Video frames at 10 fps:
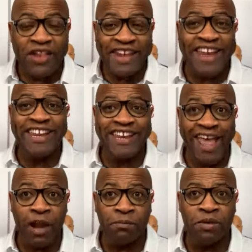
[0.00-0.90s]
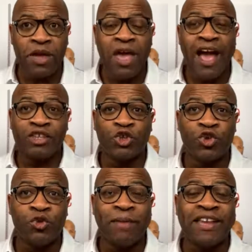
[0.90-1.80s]
They need help. And so
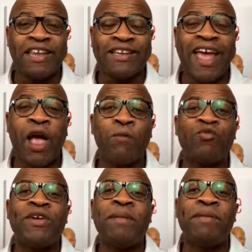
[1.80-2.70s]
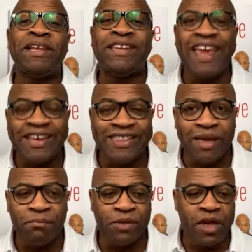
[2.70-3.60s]
you may need to help rehabilitate
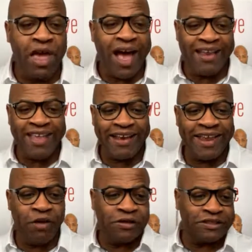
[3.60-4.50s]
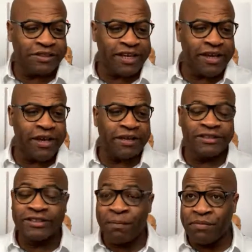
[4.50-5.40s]
them. And then there is
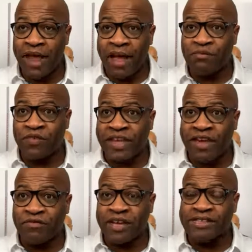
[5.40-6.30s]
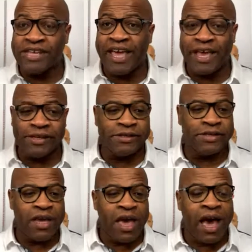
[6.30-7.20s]
sometimes forgiveness is
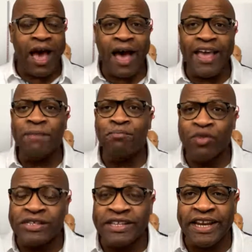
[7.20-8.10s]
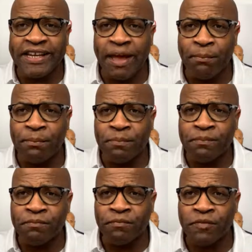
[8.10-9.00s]
imprisoning them.
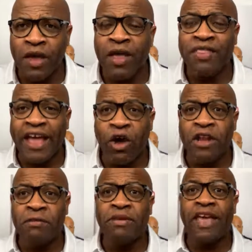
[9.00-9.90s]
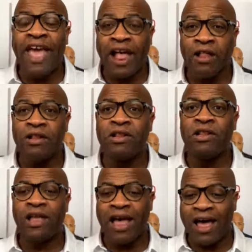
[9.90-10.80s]
They're going to be held
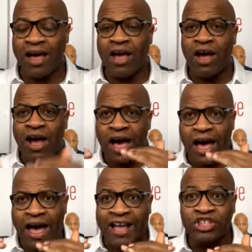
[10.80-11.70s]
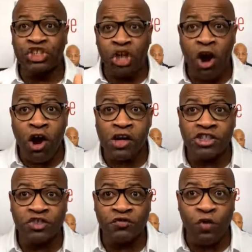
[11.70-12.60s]
and
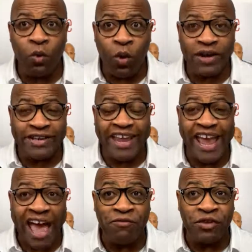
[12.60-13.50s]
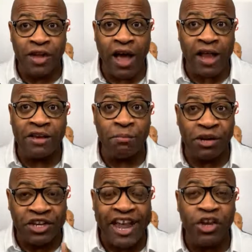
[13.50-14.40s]
charged for what they have done,
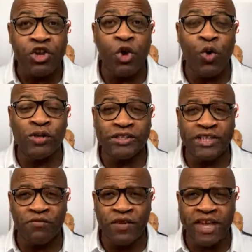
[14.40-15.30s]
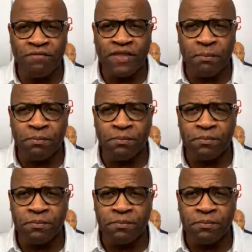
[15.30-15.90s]
but yet you're going to still forgive them.